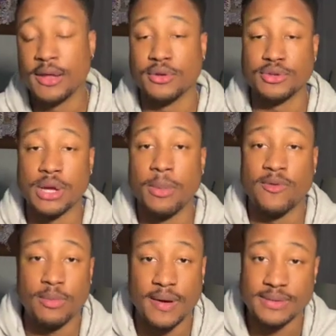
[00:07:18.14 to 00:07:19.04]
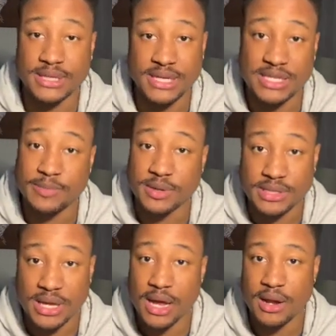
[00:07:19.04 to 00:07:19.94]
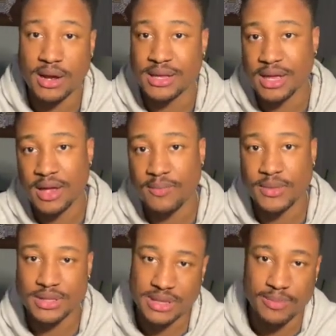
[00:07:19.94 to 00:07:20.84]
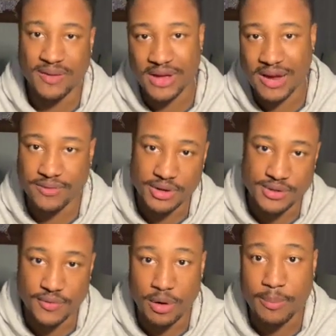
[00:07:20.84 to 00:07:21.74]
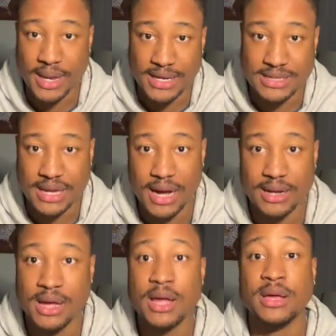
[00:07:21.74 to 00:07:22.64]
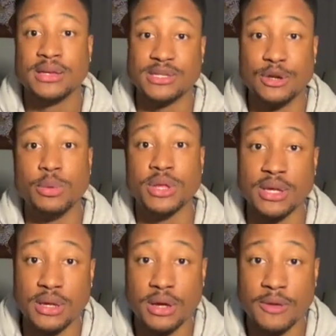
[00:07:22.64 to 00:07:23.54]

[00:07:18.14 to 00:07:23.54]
jump of above 60%. Again, that's above average for a penny stock. Still really good.